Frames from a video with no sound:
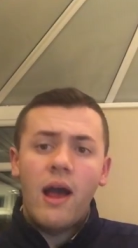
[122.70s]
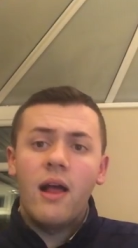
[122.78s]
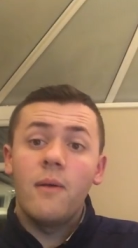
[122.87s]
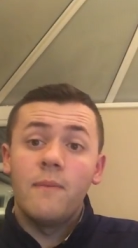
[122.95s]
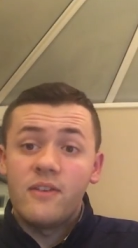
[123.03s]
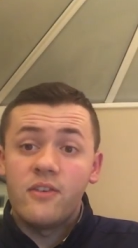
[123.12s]

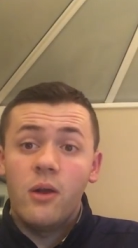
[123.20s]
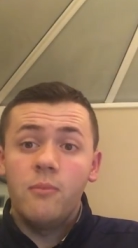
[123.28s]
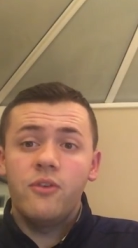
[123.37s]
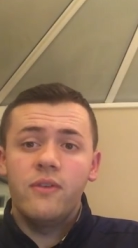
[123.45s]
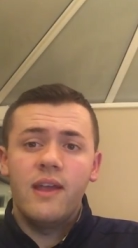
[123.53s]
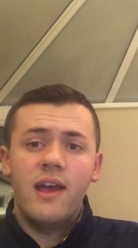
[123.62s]
Halm is an
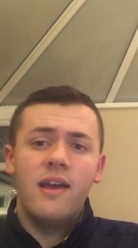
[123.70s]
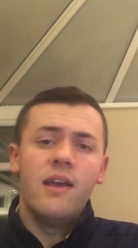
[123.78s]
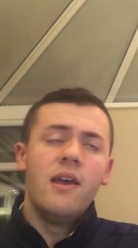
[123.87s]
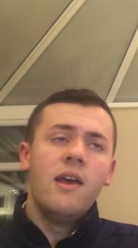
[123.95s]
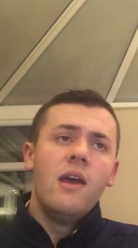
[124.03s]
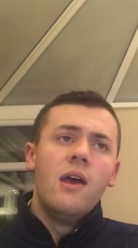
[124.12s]
option there.
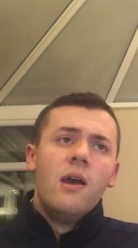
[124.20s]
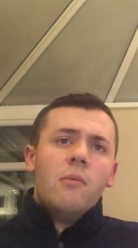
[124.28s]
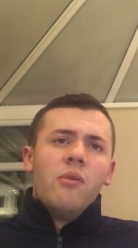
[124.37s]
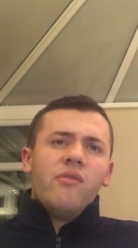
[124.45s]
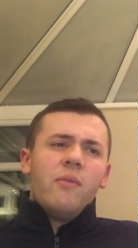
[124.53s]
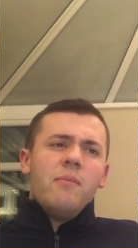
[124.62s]

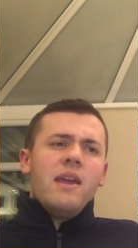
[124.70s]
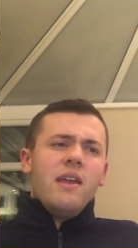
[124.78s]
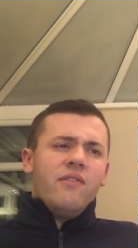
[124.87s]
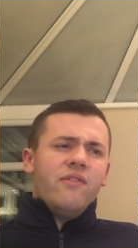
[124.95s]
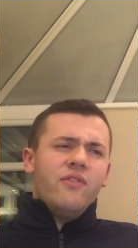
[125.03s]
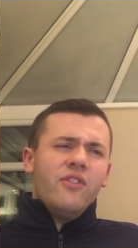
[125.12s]
But for me,
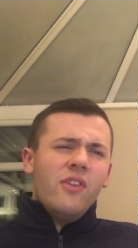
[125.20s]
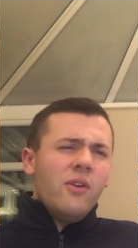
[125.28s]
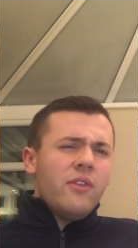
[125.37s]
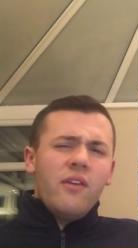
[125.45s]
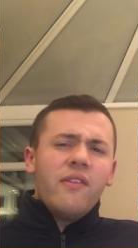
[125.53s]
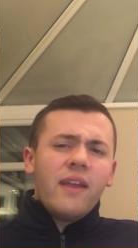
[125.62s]
I
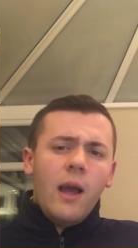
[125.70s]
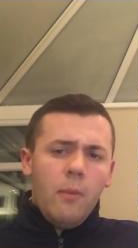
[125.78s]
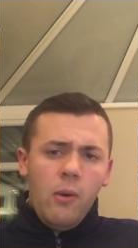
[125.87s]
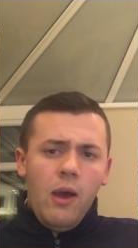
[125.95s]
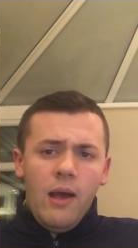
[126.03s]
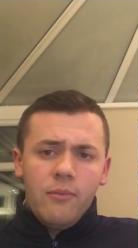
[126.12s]
still don't think
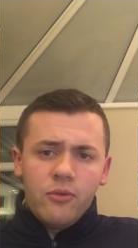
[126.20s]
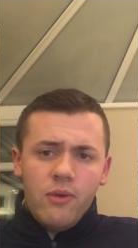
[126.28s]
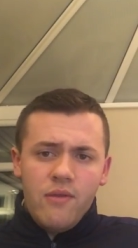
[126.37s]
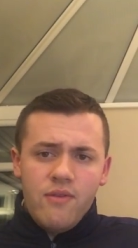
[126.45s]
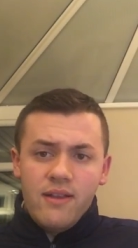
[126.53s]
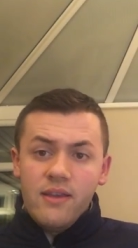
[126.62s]
Apo Helm's
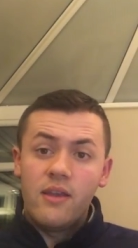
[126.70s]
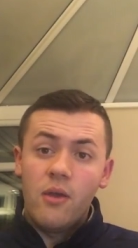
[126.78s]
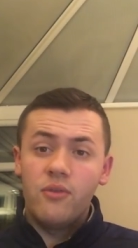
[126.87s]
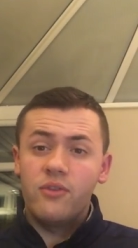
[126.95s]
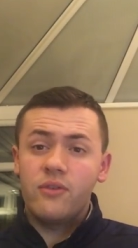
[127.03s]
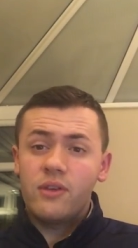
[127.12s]
quite ready. You know,
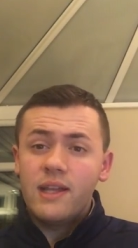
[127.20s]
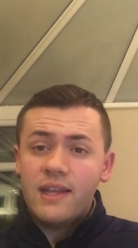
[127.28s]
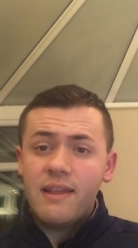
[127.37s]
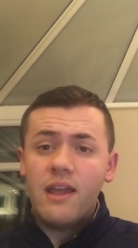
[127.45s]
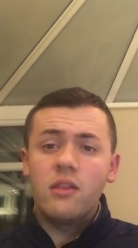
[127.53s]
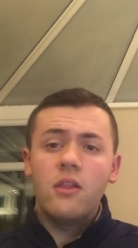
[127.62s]
there's
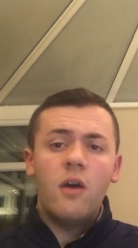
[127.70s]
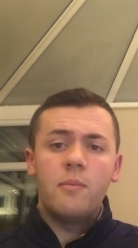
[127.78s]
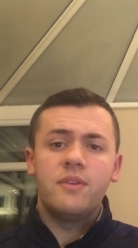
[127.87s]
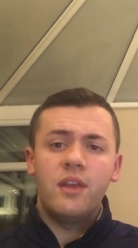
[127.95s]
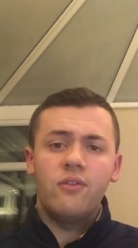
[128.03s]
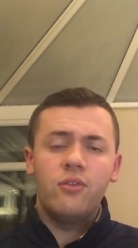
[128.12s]
clearly a lot of
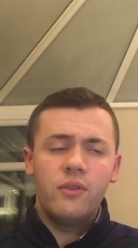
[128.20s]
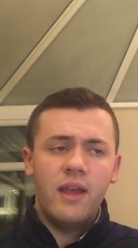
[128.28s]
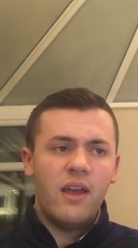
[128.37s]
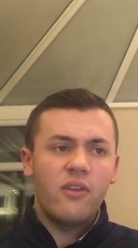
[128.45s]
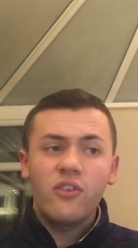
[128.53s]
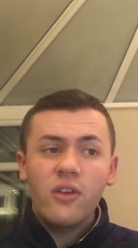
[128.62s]
potential
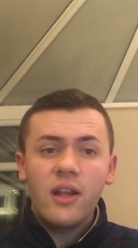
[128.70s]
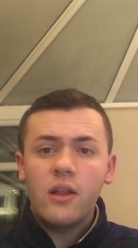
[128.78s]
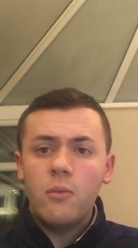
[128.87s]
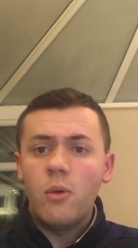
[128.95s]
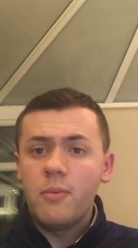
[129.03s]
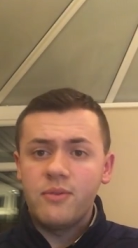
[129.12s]
there. Certainly a
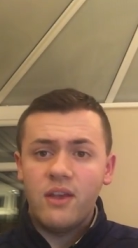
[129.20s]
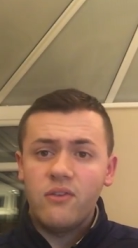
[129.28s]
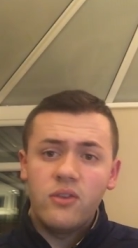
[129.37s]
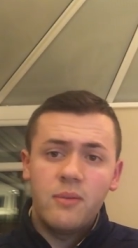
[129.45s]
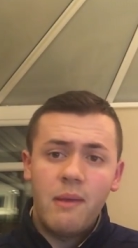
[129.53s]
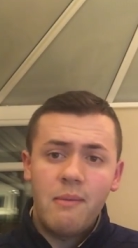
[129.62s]
lot more
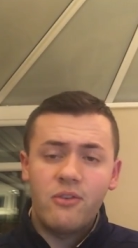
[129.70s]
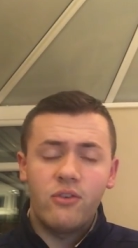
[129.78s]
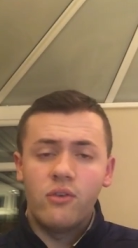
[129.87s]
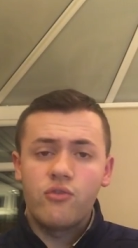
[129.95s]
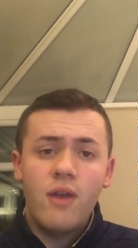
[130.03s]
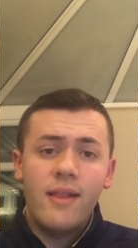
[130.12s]
potential than maybe a
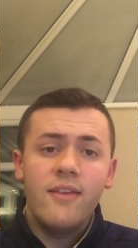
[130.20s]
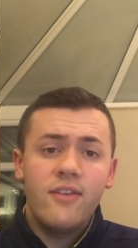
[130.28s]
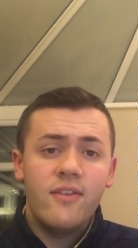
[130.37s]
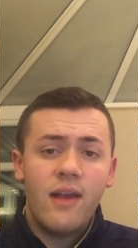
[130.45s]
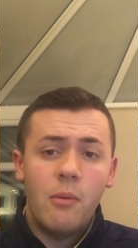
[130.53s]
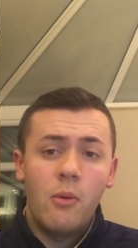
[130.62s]
sort of
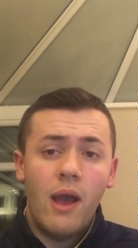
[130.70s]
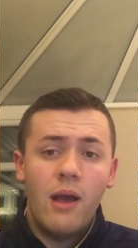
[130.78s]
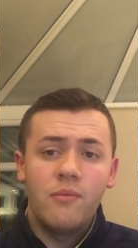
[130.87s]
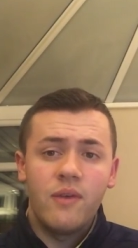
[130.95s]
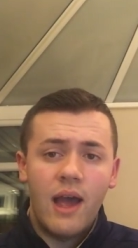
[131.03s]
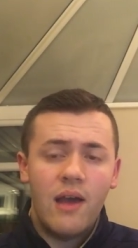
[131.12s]
credited Apo
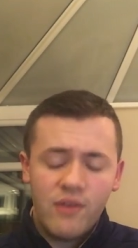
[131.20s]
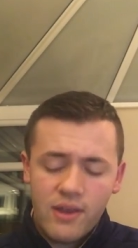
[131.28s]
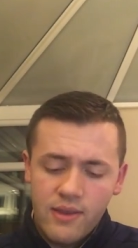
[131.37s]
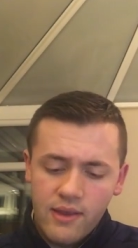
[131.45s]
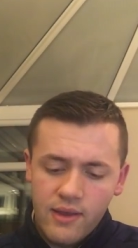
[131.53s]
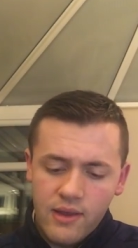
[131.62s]
Helm for
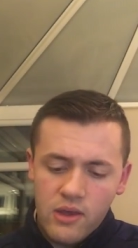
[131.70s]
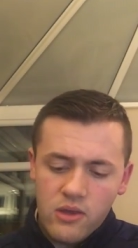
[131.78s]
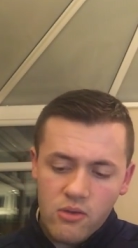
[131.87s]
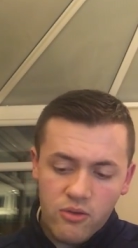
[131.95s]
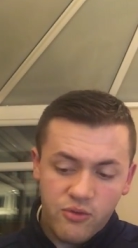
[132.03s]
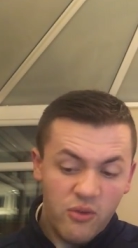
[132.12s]
having.
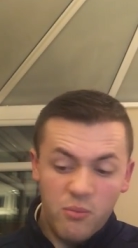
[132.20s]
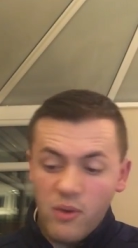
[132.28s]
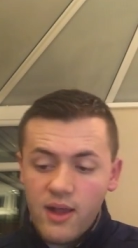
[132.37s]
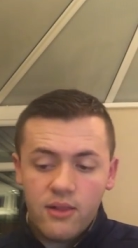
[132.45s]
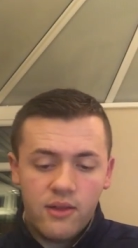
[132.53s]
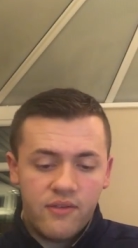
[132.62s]
You know, he's done
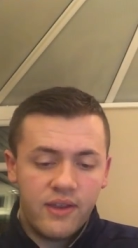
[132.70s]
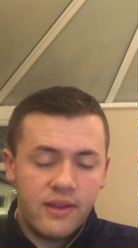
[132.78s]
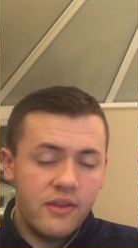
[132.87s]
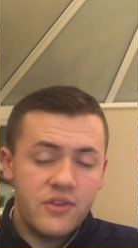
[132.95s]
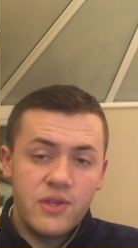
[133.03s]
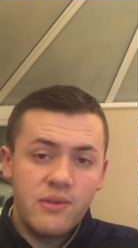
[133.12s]
well, I think,
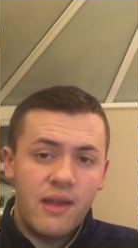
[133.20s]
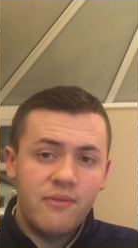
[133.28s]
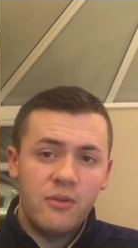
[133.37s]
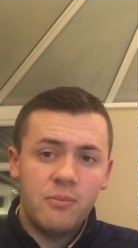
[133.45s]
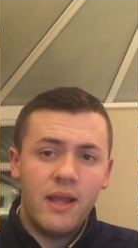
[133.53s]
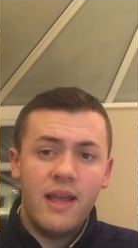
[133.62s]
in the two
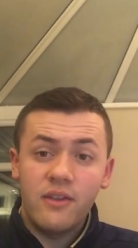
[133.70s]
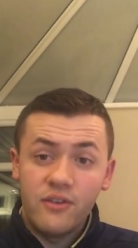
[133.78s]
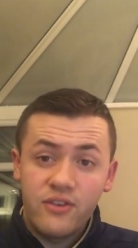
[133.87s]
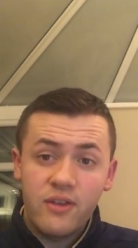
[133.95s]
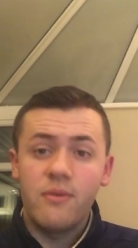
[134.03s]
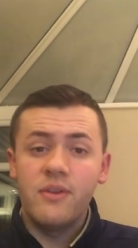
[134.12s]
games he's played,
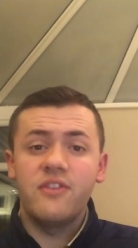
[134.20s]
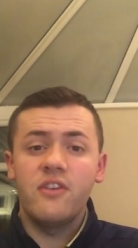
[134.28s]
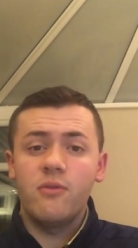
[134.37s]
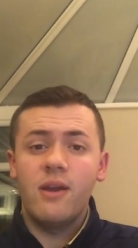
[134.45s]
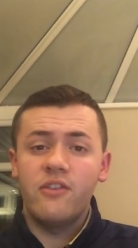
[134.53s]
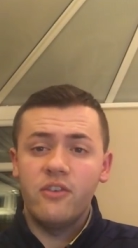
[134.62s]
considering the
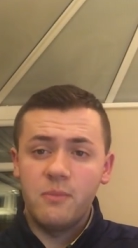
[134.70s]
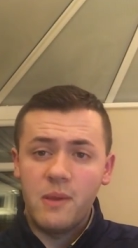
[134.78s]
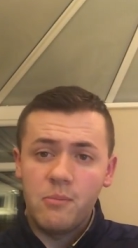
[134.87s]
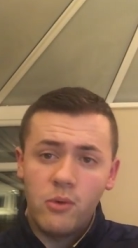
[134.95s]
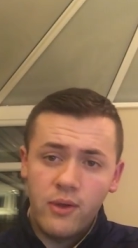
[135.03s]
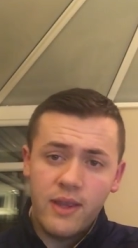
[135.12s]
situation he's
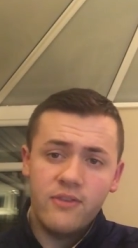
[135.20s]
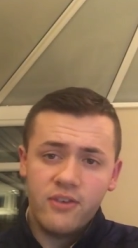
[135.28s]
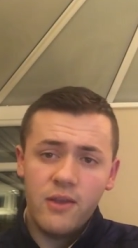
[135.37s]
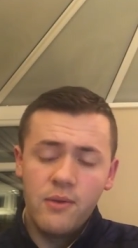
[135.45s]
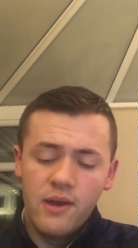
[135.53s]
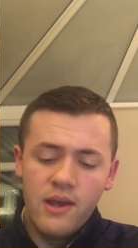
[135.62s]
been put
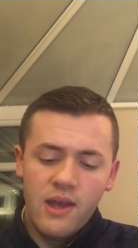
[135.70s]
into.